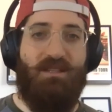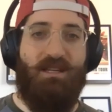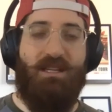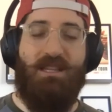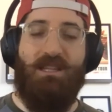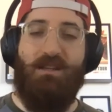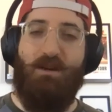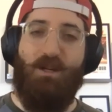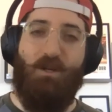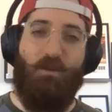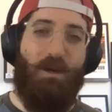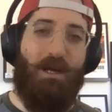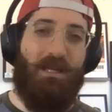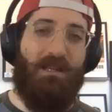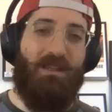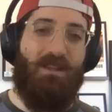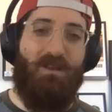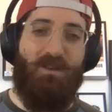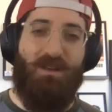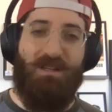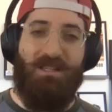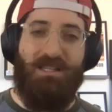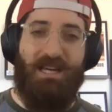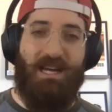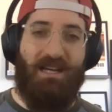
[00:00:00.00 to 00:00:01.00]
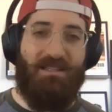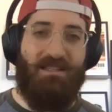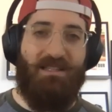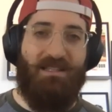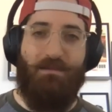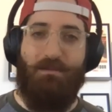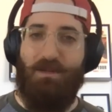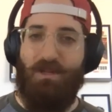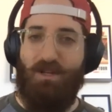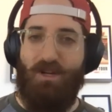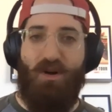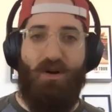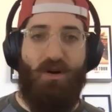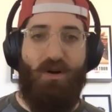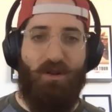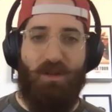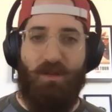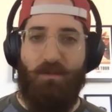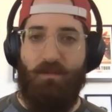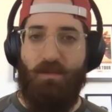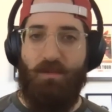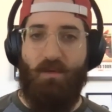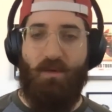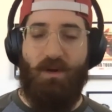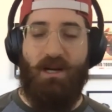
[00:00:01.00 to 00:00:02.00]
like they're expecting you to text them and to call
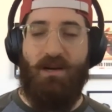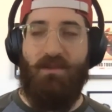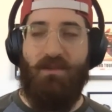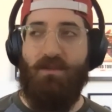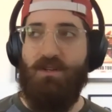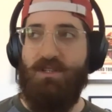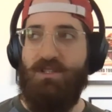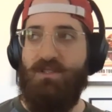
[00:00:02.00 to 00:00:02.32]
them and whatever.